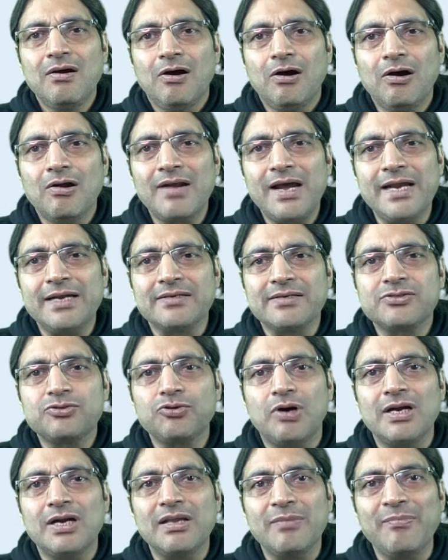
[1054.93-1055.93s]
Alright,
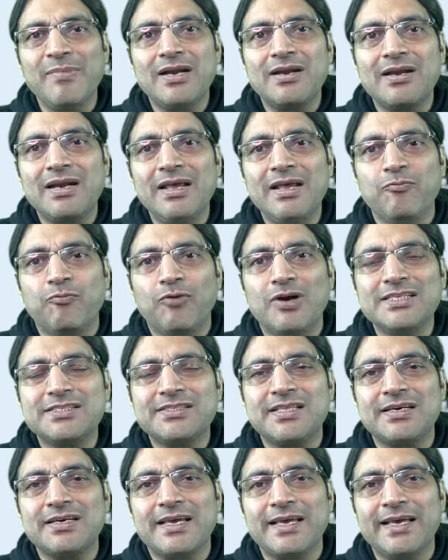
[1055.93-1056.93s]
so ultimately what is
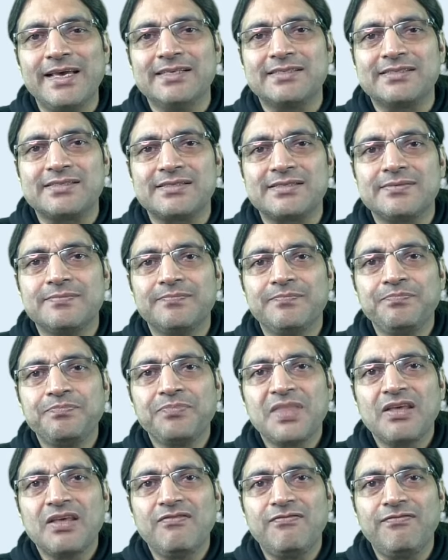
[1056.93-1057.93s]
the case?
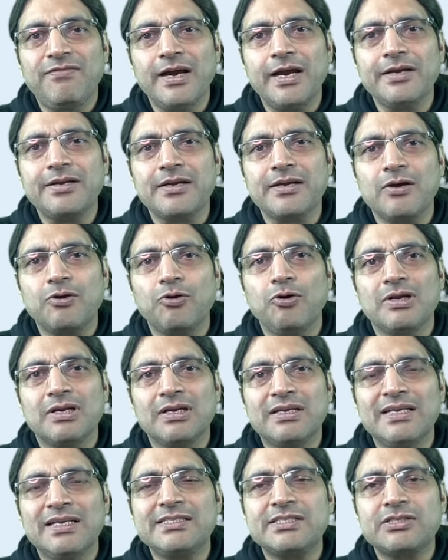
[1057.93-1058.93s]
Forget
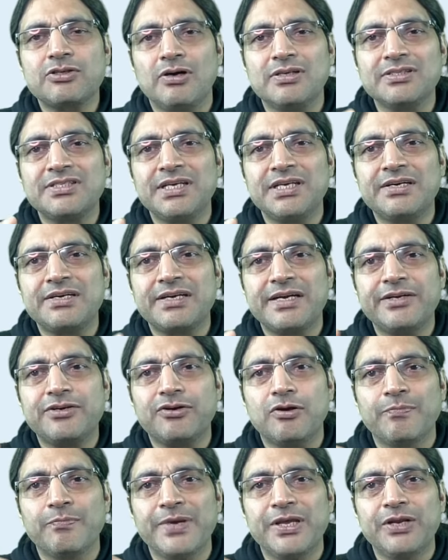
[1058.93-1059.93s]
Arun, let's concentrate
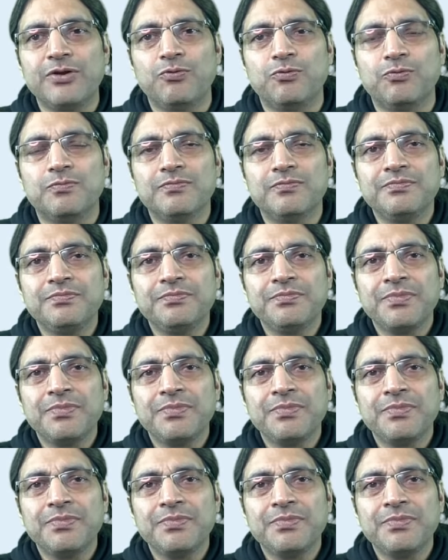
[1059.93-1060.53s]
on Binu.